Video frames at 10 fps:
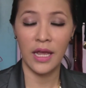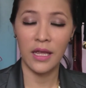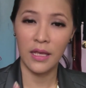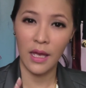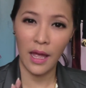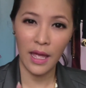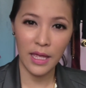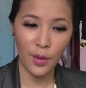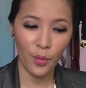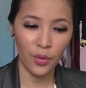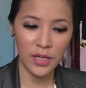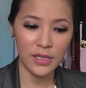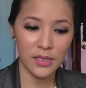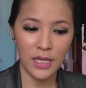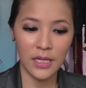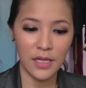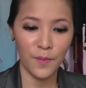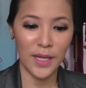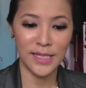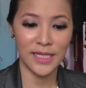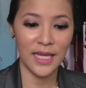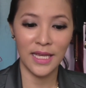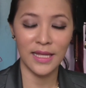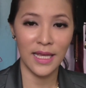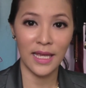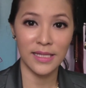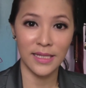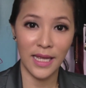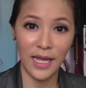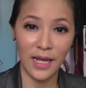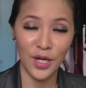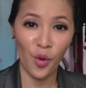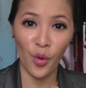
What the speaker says: I wouldn't say that my skin is like an